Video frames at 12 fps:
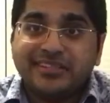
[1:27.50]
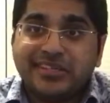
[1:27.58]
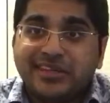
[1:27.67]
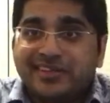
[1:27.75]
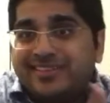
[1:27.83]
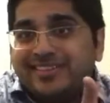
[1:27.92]

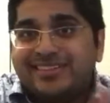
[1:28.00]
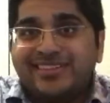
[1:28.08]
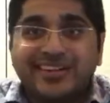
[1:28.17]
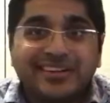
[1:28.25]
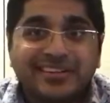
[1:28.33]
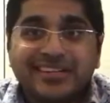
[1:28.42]

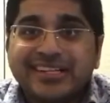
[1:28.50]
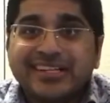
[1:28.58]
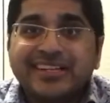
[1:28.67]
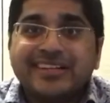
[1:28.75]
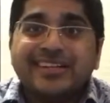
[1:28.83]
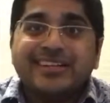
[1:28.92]
You know,
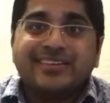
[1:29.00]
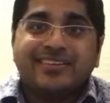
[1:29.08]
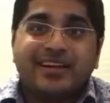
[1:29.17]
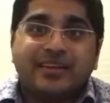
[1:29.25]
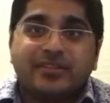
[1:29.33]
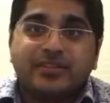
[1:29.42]

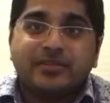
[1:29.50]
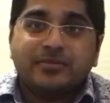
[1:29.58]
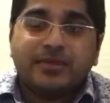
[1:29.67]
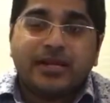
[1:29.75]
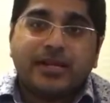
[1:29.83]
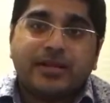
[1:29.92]
whatever.
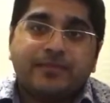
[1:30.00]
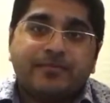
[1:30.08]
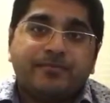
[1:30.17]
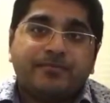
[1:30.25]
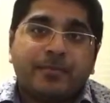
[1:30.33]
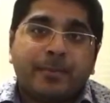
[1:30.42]
But
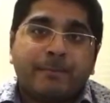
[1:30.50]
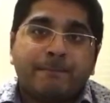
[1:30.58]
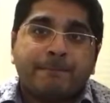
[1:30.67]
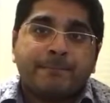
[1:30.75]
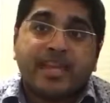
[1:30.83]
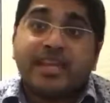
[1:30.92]

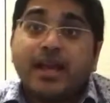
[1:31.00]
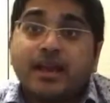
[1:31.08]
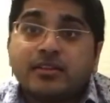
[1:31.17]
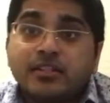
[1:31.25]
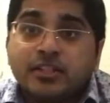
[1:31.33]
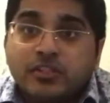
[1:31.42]

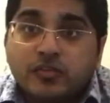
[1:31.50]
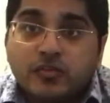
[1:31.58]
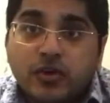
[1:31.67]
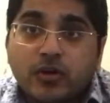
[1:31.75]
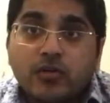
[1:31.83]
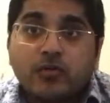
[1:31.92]
yeah.
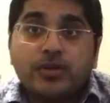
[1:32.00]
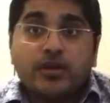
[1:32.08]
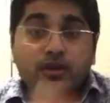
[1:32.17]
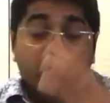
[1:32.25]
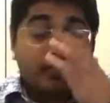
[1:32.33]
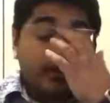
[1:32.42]
So we
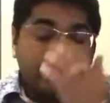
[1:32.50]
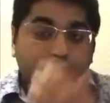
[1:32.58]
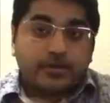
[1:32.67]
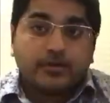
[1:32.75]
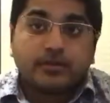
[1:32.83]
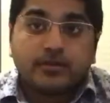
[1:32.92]
are
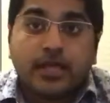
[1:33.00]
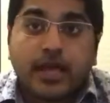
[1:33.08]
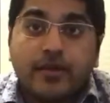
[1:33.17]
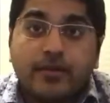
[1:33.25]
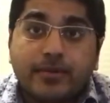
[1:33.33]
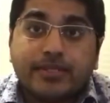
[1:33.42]
here live.
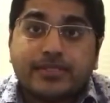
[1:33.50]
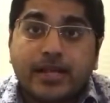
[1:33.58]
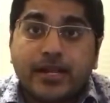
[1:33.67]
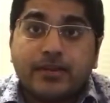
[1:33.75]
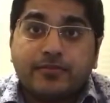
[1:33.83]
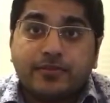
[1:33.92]
I'm
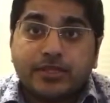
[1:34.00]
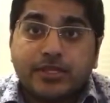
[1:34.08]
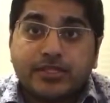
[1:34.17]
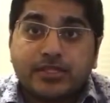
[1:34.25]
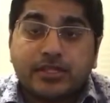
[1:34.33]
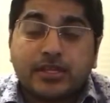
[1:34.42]
excited for
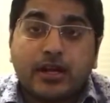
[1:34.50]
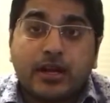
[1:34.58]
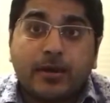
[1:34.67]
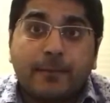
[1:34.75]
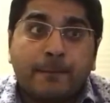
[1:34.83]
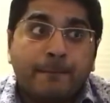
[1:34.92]
this
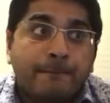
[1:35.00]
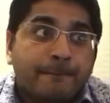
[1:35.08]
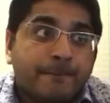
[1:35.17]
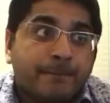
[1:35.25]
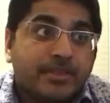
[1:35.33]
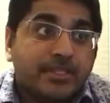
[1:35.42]

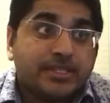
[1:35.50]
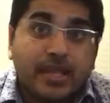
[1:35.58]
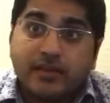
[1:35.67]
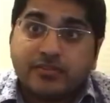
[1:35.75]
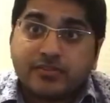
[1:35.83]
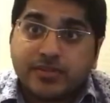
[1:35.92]
this
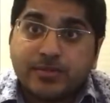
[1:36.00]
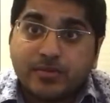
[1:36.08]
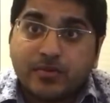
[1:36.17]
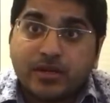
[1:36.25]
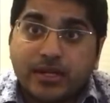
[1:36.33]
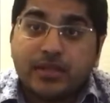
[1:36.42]
live stream and
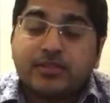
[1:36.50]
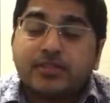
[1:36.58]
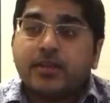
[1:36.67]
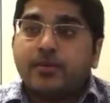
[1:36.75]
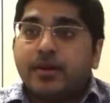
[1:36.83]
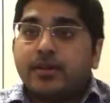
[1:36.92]
whatnot. So
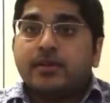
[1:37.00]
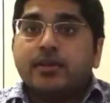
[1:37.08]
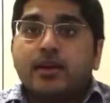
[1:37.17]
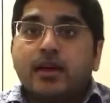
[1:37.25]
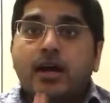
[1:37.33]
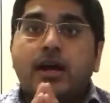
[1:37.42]
anyway,
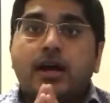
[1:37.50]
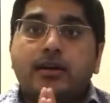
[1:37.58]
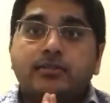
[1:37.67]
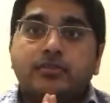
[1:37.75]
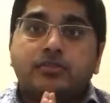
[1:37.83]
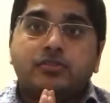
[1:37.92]

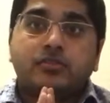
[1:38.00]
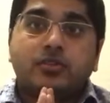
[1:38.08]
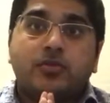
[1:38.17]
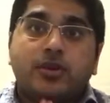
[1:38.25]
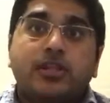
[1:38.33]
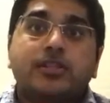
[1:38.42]
so
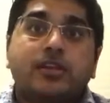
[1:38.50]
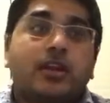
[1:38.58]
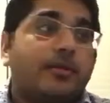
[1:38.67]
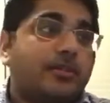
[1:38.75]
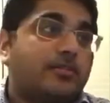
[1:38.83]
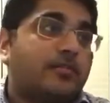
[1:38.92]
we're gonna talk
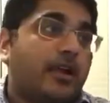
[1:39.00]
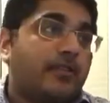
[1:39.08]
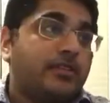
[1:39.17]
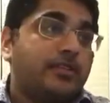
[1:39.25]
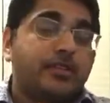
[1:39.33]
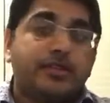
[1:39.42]
about Survivor
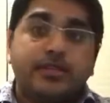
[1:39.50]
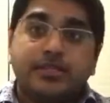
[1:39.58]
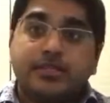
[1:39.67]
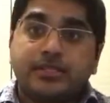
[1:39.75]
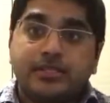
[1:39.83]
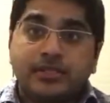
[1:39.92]

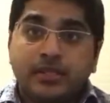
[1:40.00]
Series